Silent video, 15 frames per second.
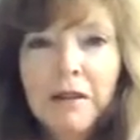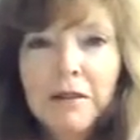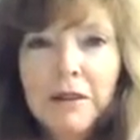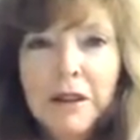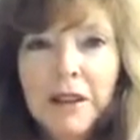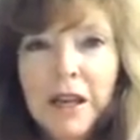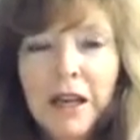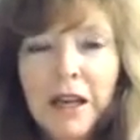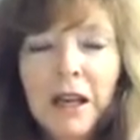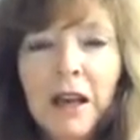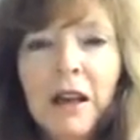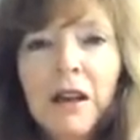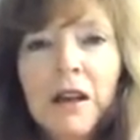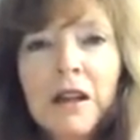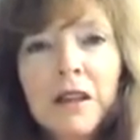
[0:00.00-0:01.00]
everything.
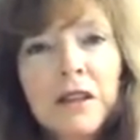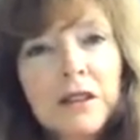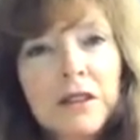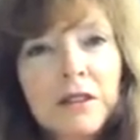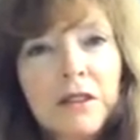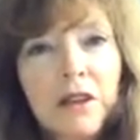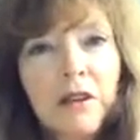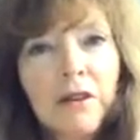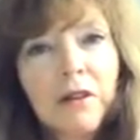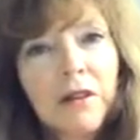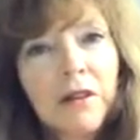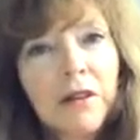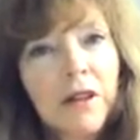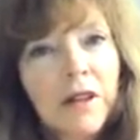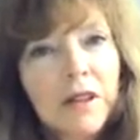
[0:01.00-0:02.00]
So
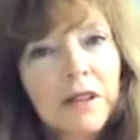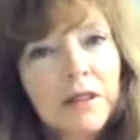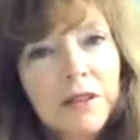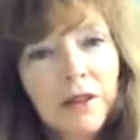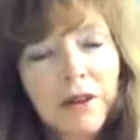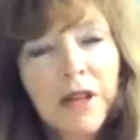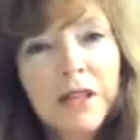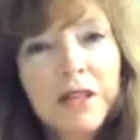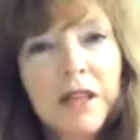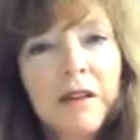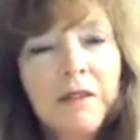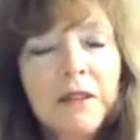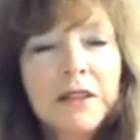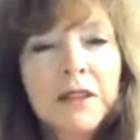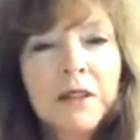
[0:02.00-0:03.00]
he's
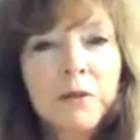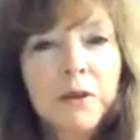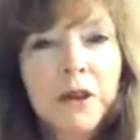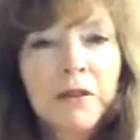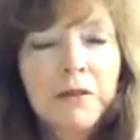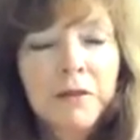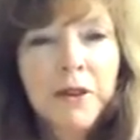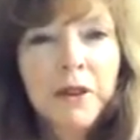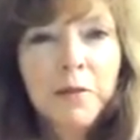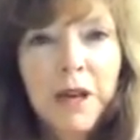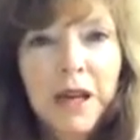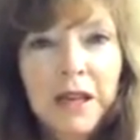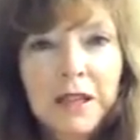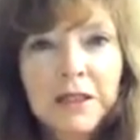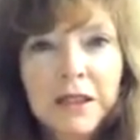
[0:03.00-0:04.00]
obviously working for the
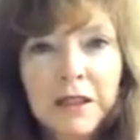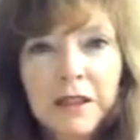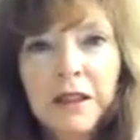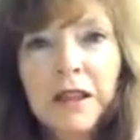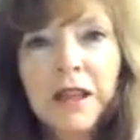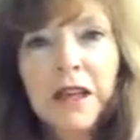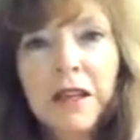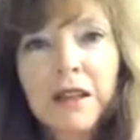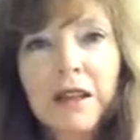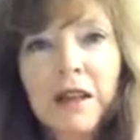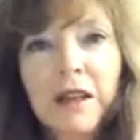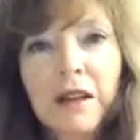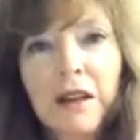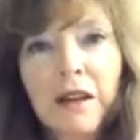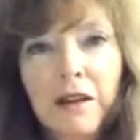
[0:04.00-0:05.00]
banks here, and
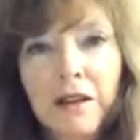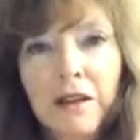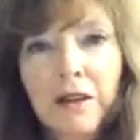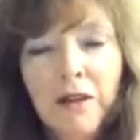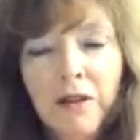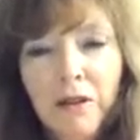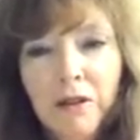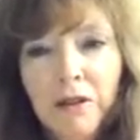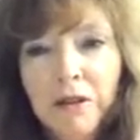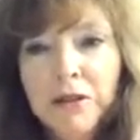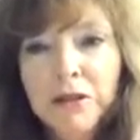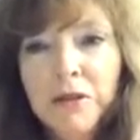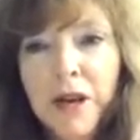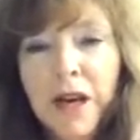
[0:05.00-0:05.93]
that the whole